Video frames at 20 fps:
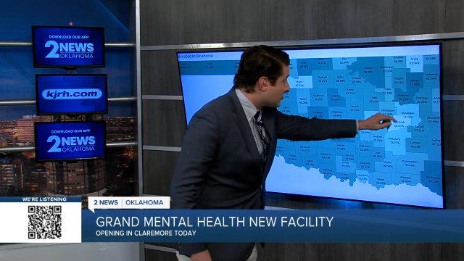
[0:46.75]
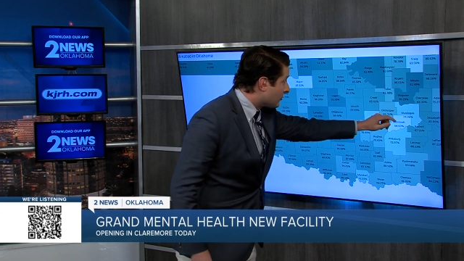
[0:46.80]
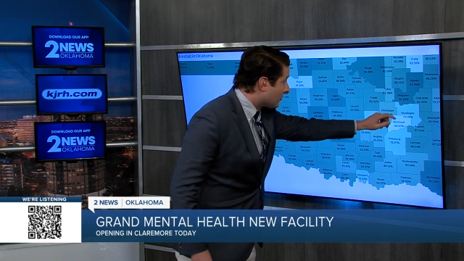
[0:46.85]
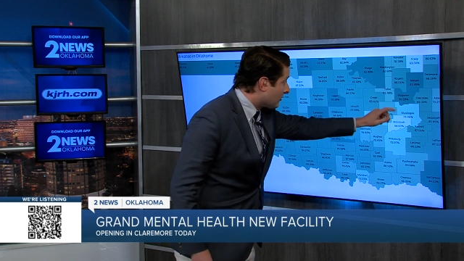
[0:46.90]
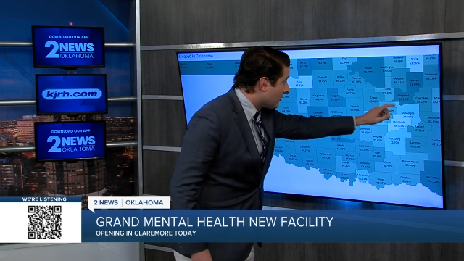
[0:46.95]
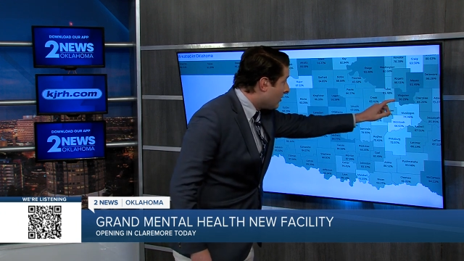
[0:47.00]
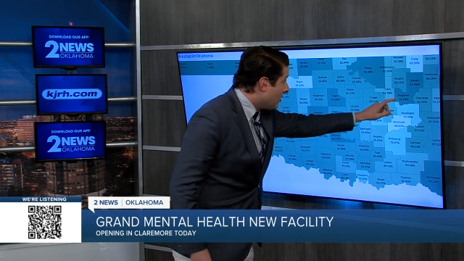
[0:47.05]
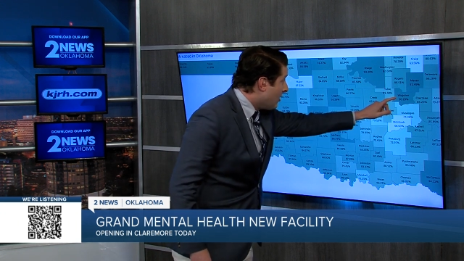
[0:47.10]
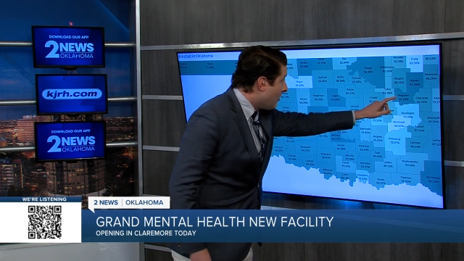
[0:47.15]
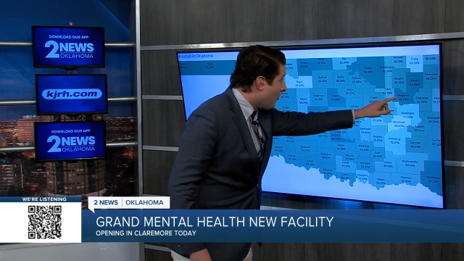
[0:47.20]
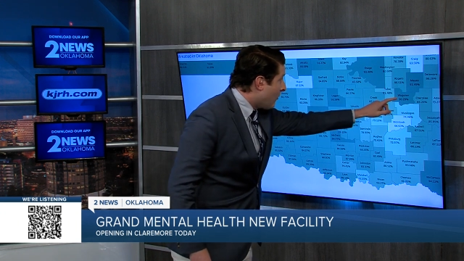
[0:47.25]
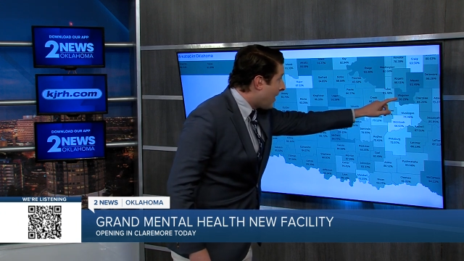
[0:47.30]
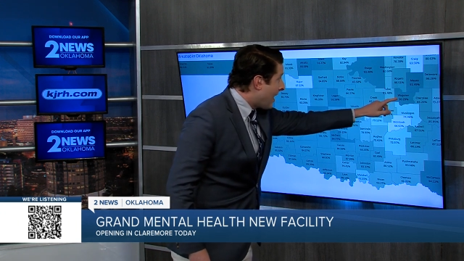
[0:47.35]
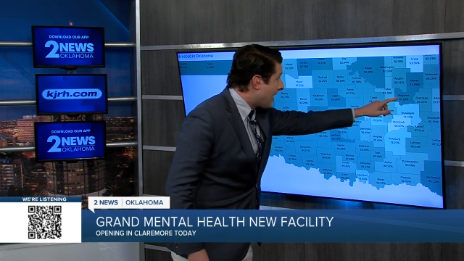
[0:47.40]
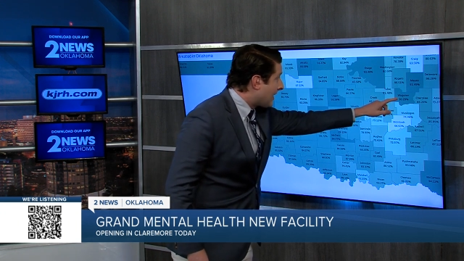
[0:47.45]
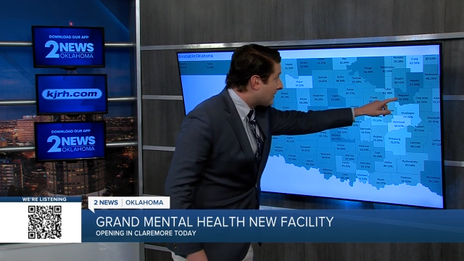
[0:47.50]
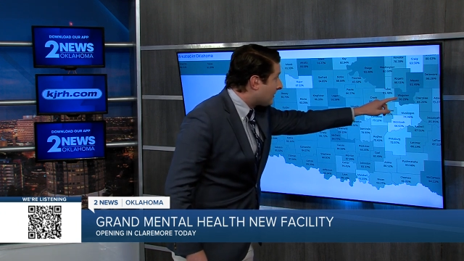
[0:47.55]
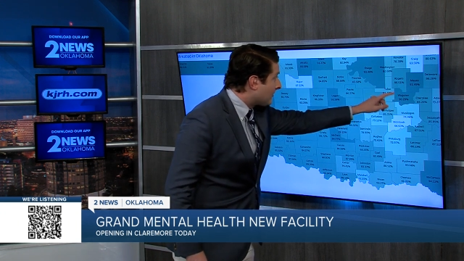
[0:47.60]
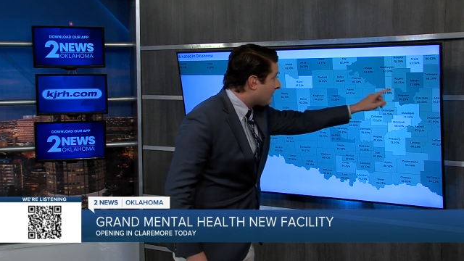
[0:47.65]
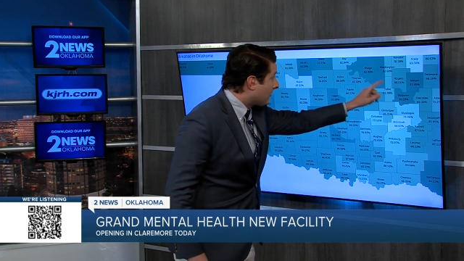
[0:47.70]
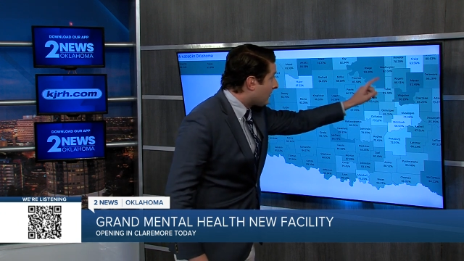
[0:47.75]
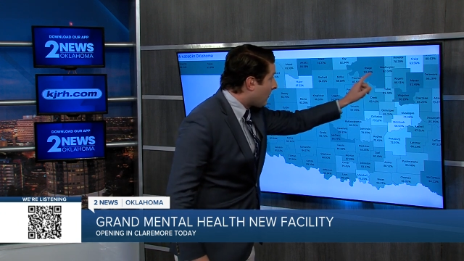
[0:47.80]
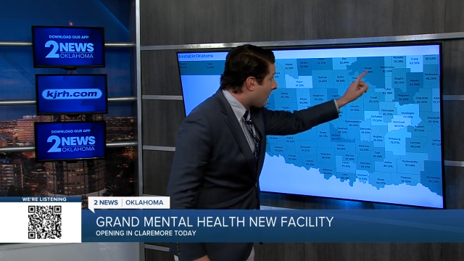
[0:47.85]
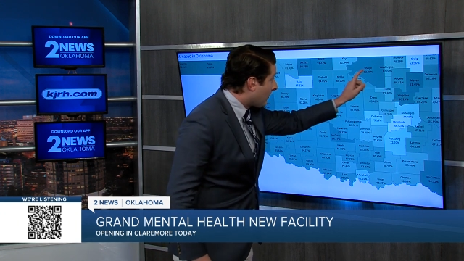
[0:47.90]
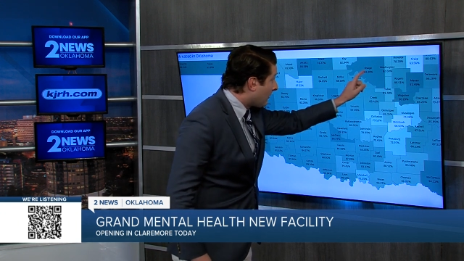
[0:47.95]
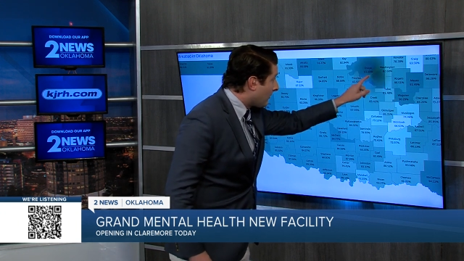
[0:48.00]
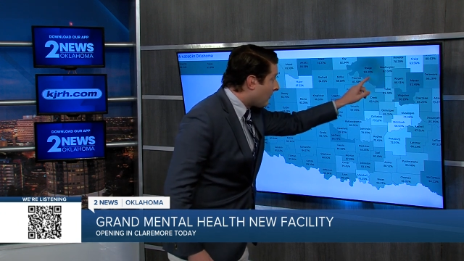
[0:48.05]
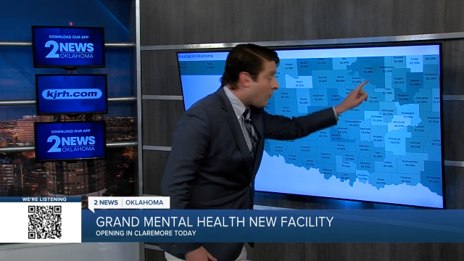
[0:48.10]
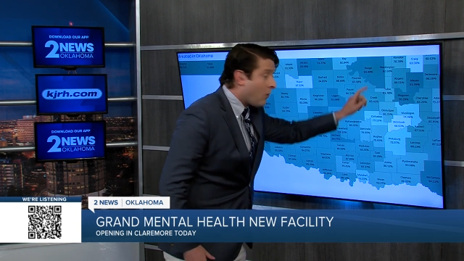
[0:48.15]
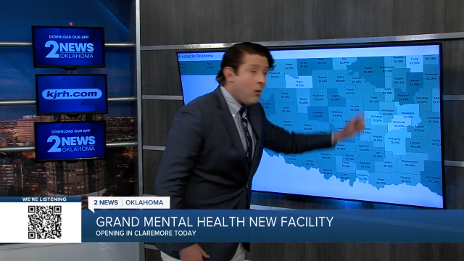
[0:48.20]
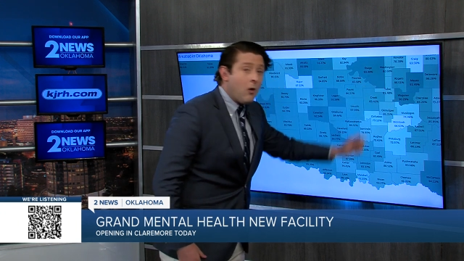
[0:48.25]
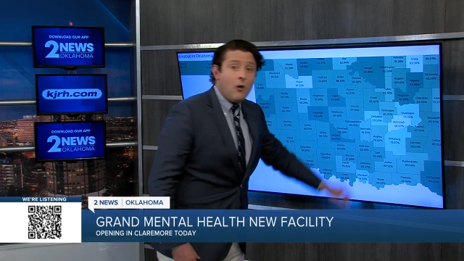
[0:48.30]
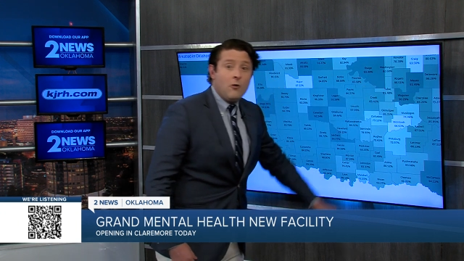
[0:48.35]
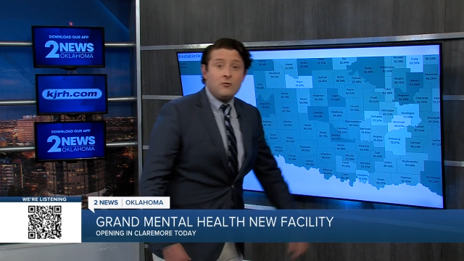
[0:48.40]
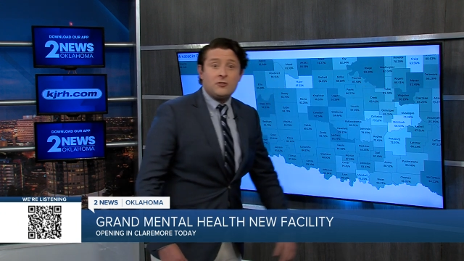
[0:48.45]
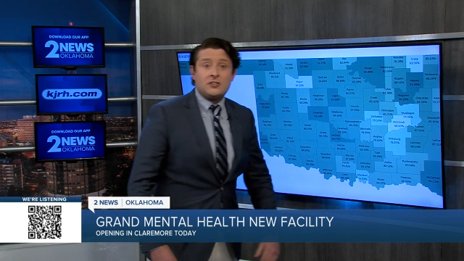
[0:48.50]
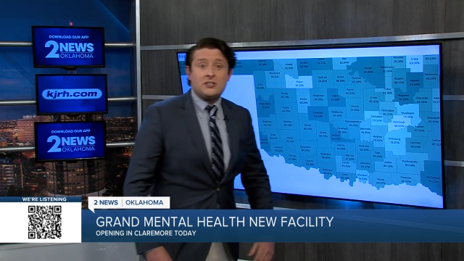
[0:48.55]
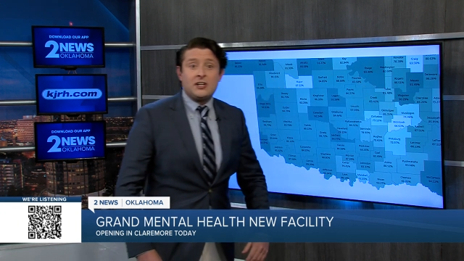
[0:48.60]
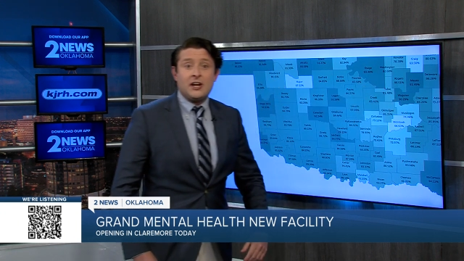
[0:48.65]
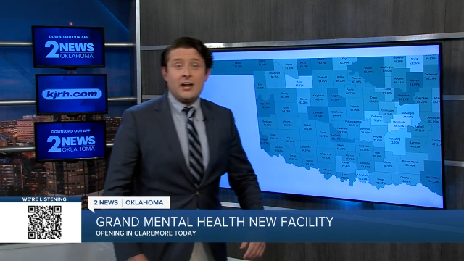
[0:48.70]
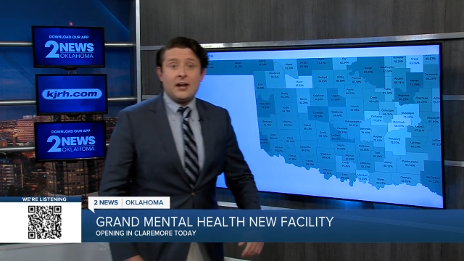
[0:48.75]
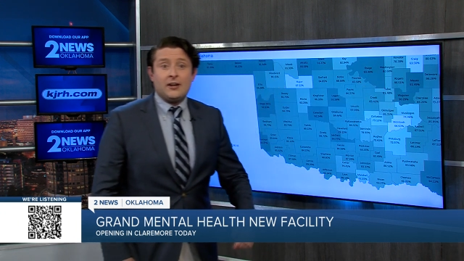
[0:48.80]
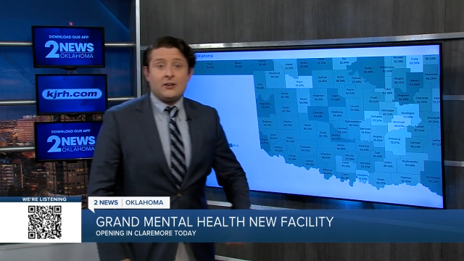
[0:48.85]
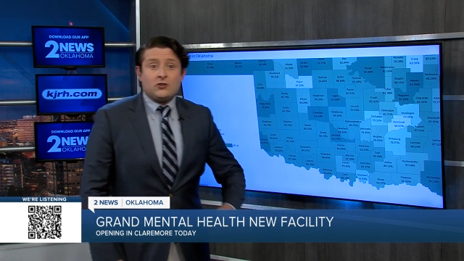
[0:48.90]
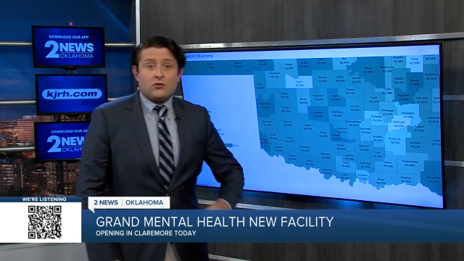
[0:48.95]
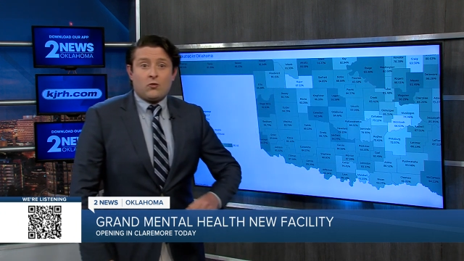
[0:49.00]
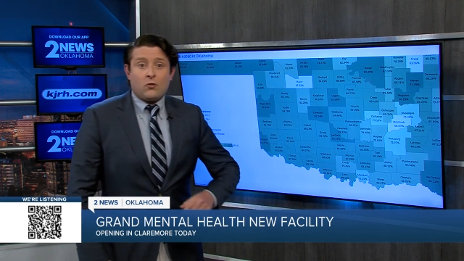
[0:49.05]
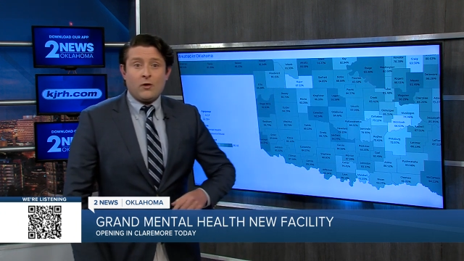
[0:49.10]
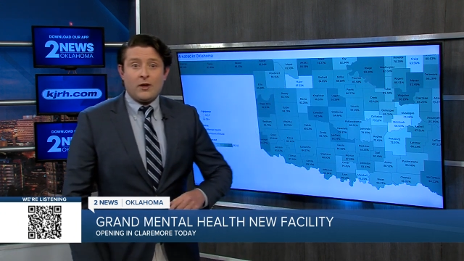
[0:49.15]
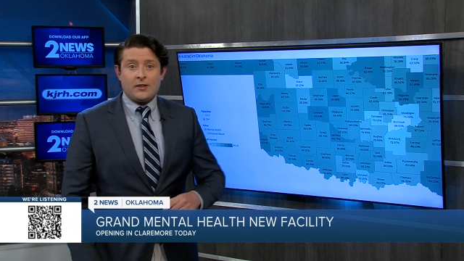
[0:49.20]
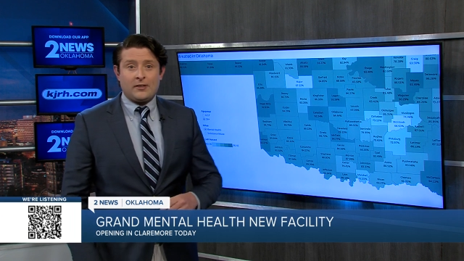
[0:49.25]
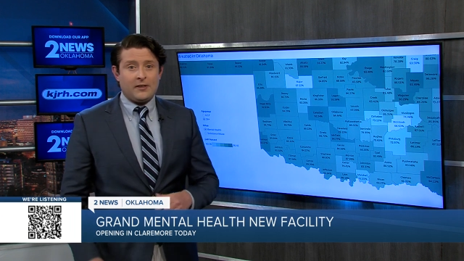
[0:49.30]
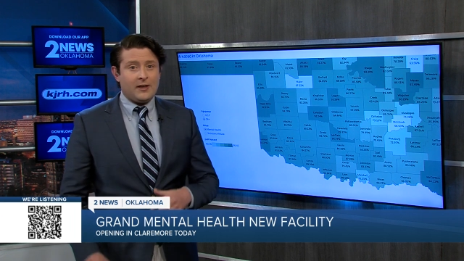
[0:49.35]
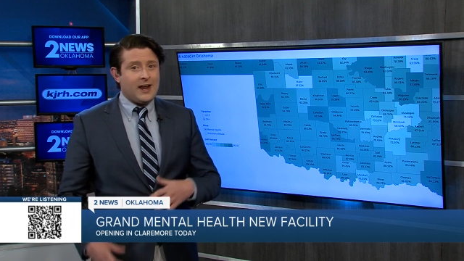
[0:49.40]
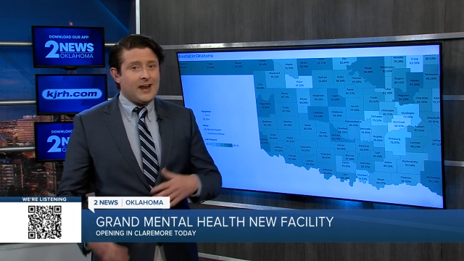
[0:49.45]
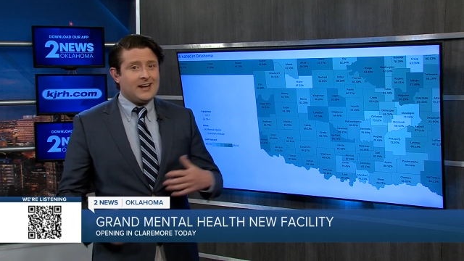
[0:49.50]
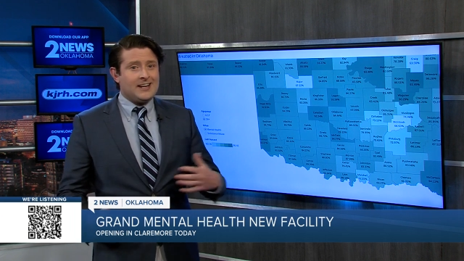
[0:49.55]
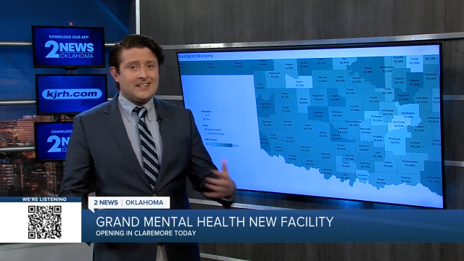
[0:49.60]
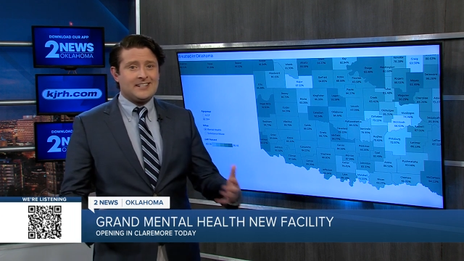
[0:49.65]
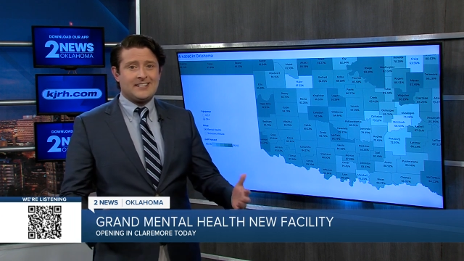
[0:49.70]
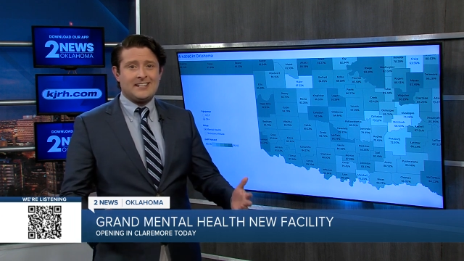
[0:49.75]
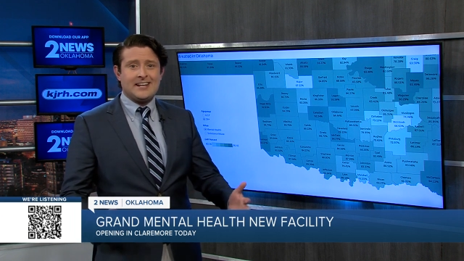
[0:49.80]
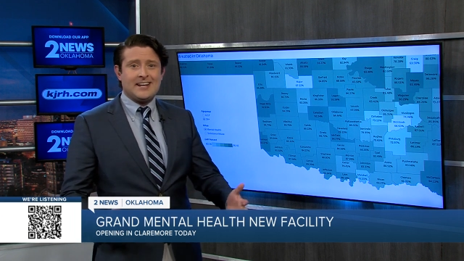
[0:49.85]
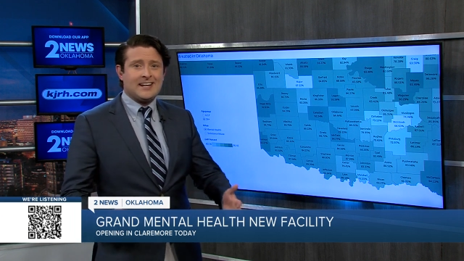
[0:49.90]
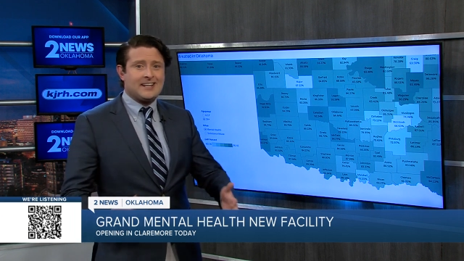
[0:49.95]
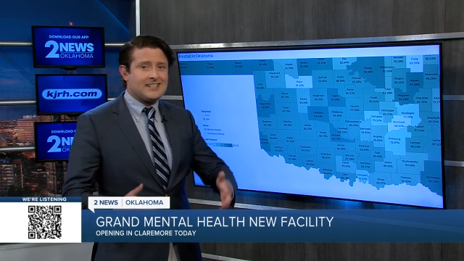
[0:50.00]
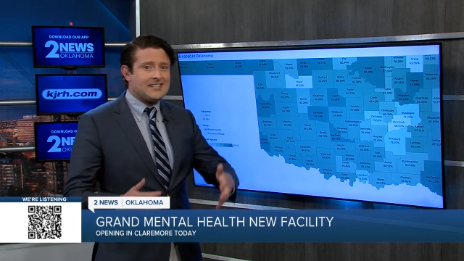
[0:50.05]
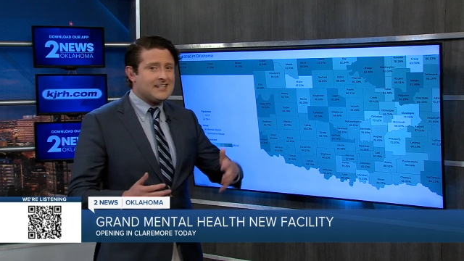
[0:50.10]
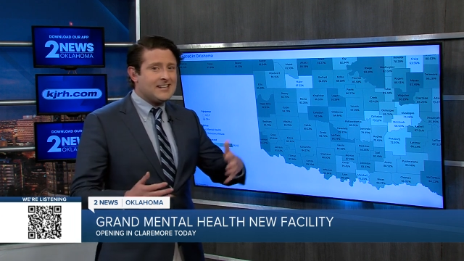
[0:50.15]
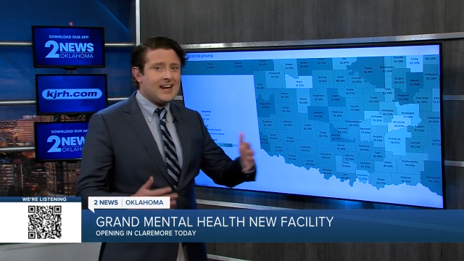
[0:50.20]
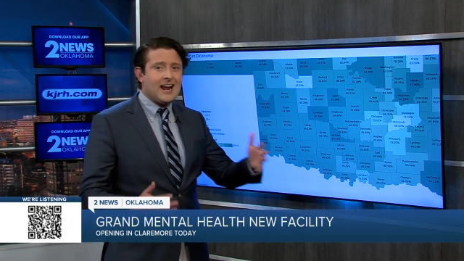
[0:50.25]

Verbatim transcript: or Wagoner or Osage with 86,